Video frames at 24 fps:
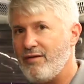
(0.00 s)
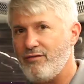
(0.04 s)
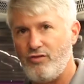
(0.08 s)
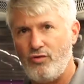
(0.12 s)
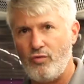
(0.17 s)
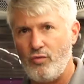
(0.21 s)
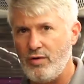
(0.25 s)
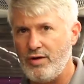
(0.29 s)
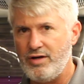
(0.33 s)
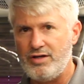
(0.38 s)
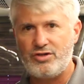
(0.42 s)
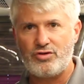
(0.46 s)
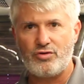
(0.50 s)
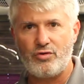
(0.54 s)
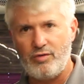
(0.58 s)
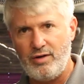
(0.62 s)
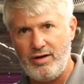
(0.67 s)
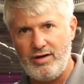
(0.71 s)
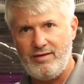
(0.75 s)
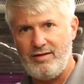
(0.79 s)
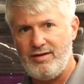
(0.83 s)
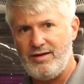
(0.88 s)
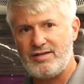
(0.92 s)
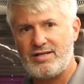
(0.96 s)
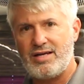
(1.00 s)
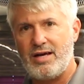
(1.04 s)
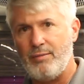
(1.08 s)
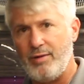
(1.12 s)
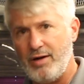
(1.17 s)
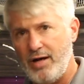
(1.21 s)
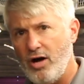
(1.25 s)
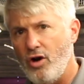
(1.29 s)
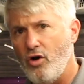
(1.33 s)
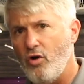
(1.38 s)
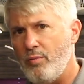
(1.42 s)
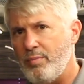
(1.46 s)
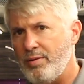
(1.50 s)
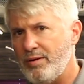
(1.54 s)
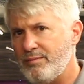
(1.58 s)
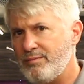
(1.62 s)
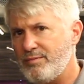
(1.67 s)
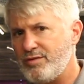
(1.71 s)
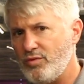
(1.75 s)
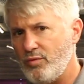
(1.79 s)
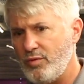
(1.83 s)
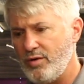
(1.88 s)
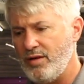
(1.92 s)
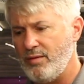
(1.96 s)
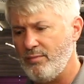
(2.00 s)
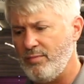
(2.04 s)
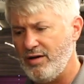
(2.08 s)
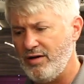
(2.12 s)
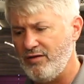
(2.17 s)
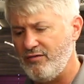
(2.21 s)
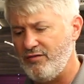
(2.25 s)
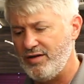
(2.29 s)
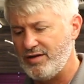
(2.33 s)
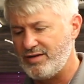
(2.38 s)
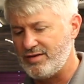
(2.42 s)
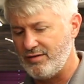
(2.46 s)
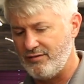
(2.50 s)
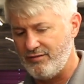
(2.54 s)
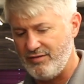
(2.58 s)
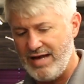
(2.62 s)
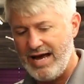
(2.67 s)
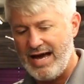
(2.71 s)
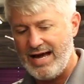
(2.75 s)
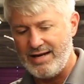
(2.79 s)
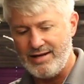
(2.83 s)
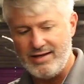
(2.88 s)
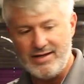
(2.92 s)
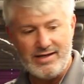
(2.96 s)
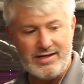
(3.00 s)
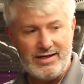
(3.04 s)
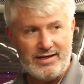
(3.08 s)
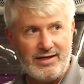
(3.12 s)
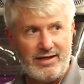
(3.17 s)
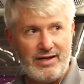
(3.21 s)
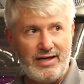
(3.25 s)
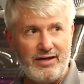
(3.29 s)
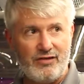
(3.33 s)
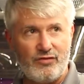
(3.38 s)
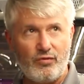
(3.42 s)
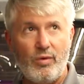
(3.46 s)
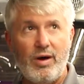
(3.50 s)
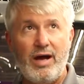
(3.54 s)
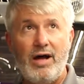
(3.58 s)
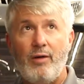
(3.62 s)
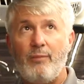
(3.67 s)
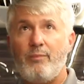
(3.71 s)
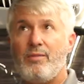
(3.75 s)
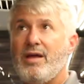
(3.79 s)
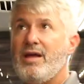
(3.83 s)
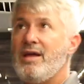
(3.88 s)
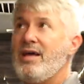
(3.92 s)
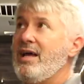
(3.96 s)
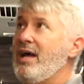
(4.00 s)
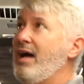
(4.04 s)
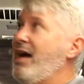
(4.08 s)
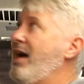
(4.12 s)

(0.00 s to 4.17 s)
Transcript: a lot of noise or any of these coming open. So one of the benefits of that as well.